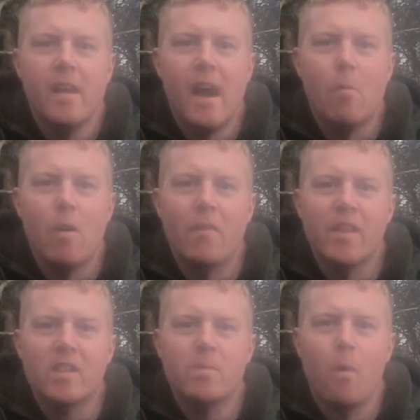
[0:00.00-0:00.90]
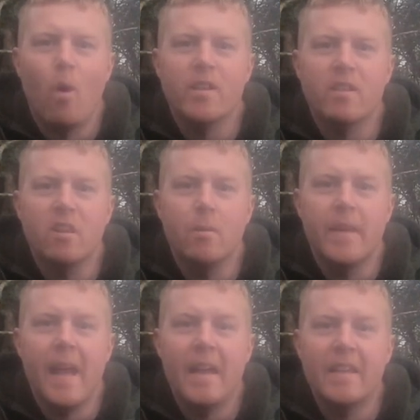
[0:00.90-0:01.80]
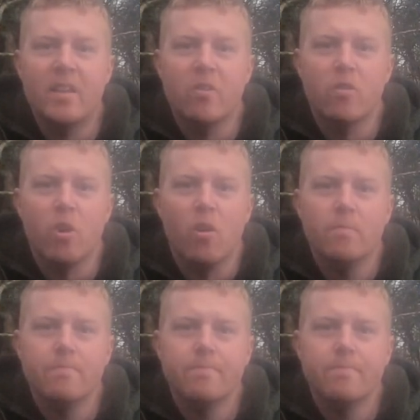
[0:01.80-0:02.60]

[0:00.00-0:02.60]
and whether that spot is going to be any good or not.